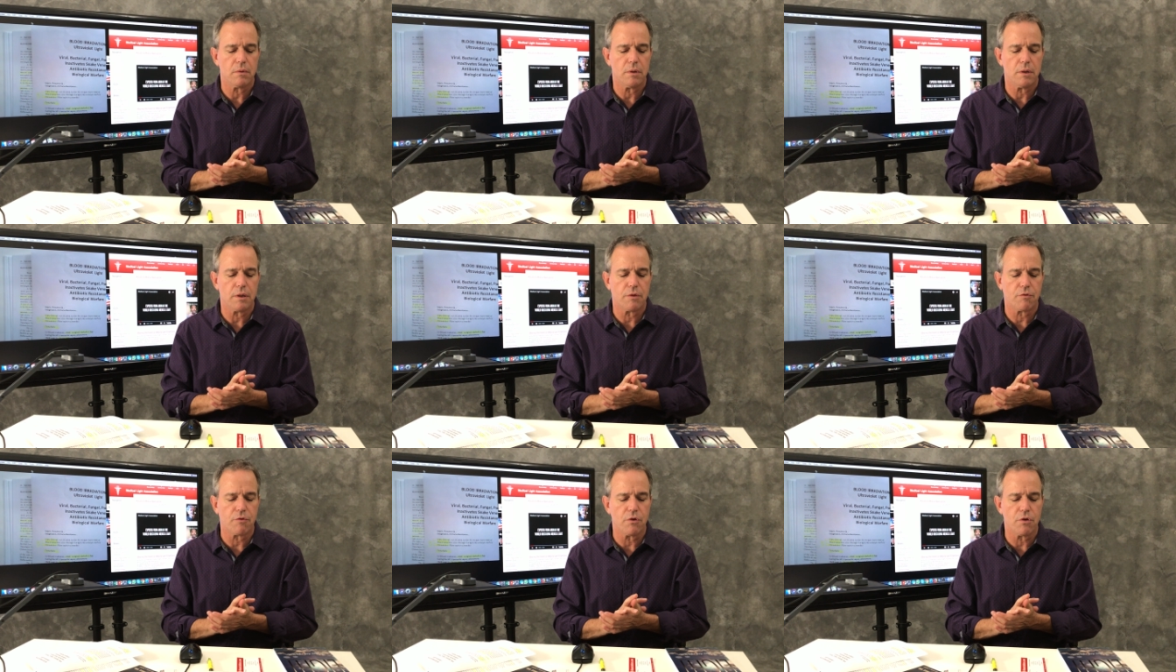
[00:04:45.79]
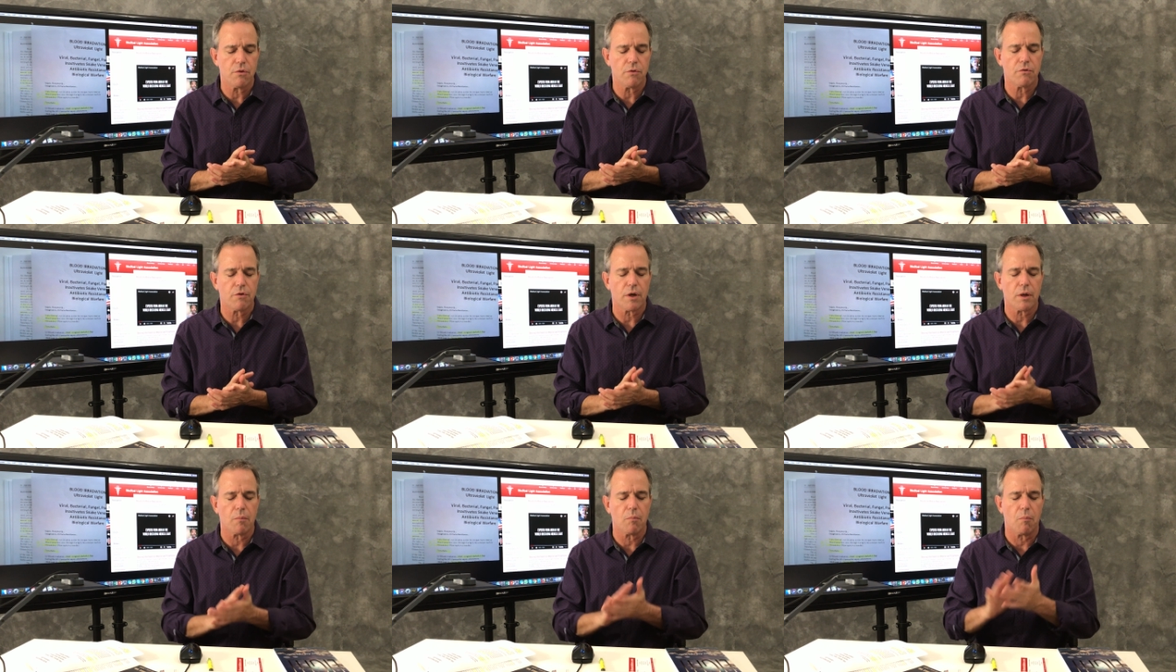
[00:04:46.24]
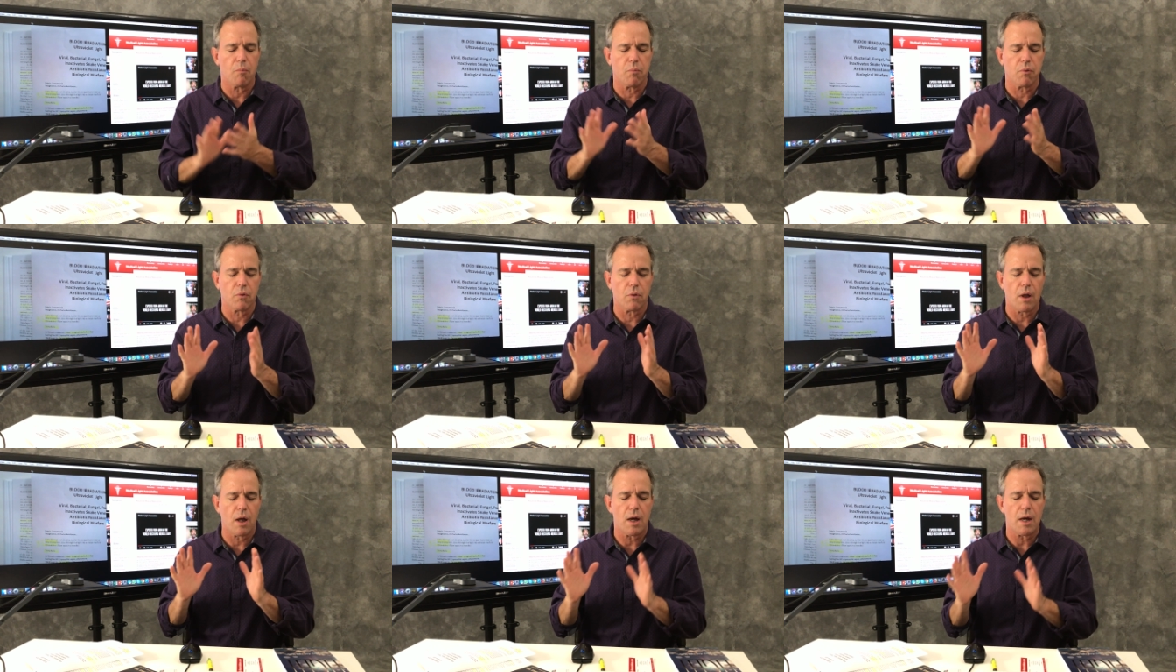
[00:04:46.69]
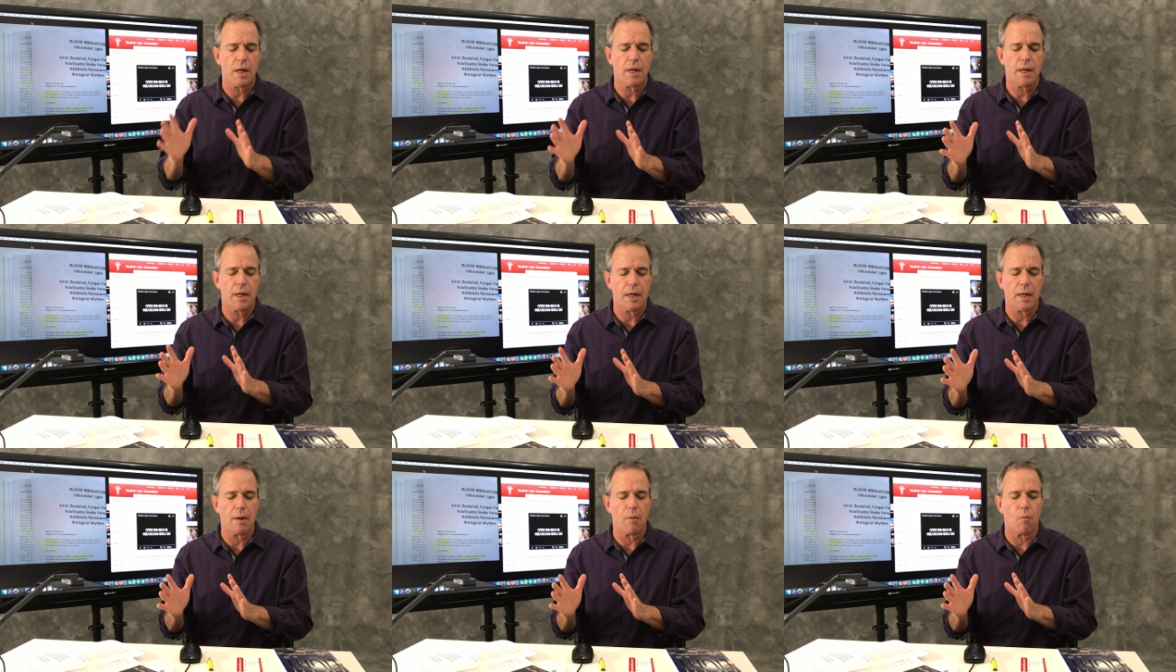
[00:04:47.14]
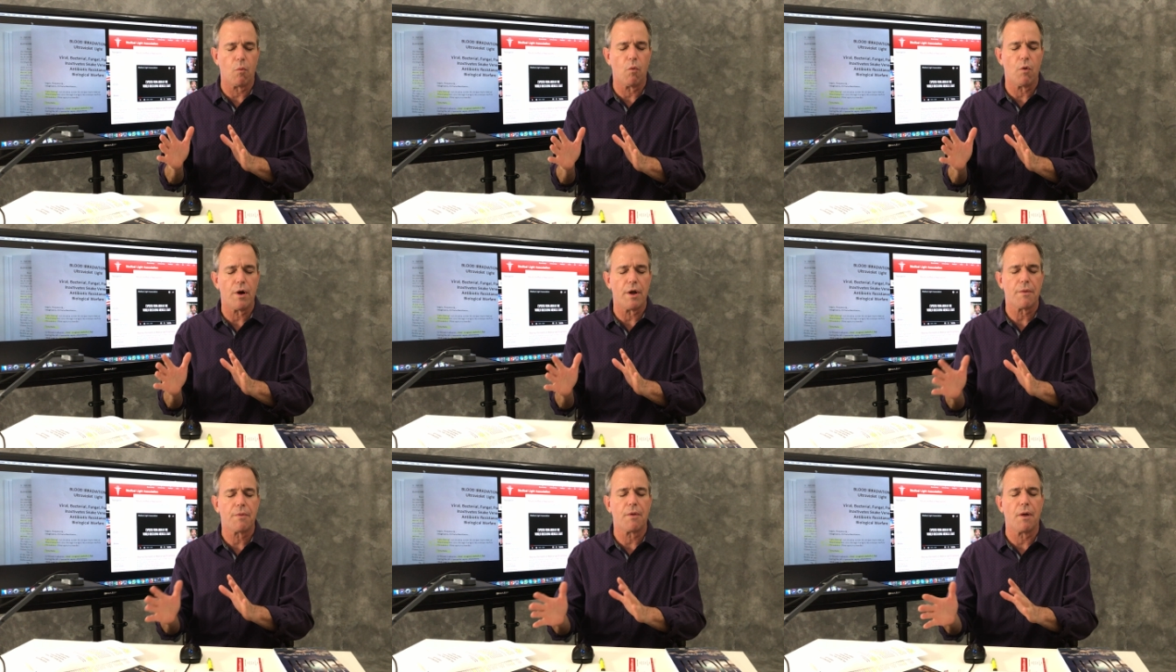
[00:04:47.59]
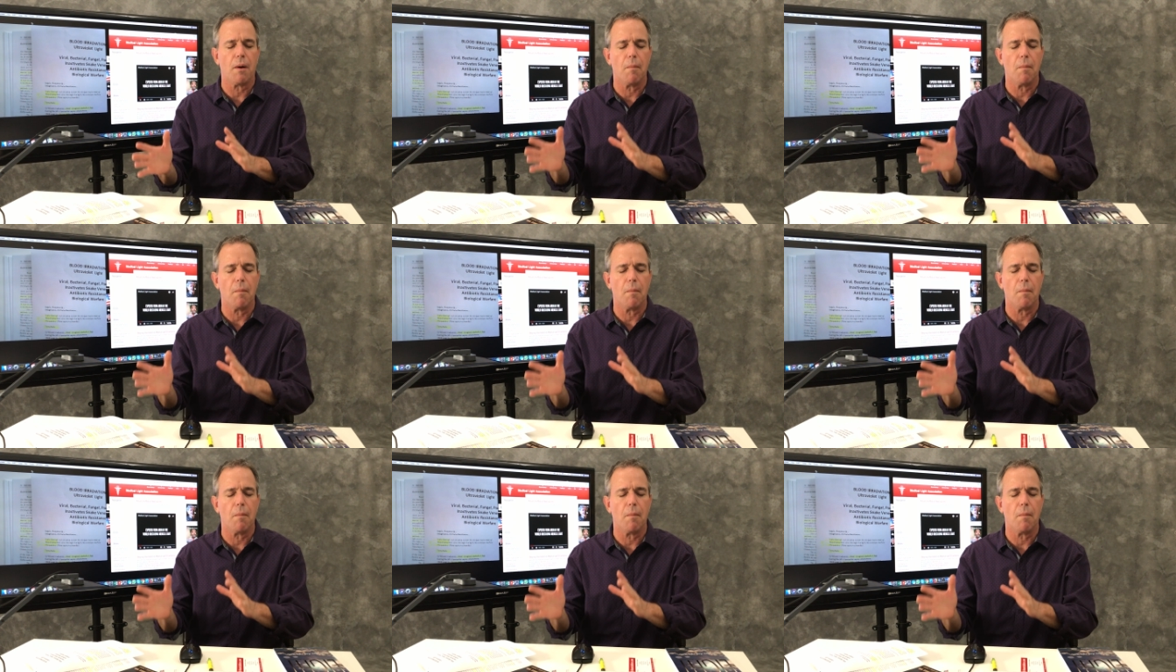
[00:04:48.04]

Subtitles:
it's using blood with